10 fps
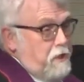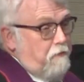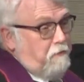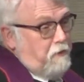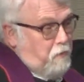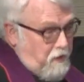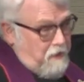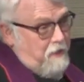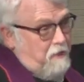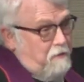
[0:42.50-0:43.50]
Jeffrey
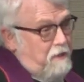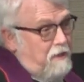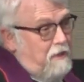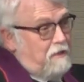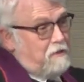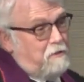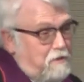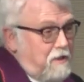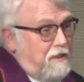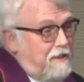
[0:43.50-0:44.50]
window. So
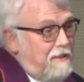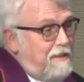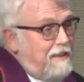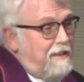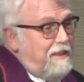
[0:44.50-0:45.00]
Jill,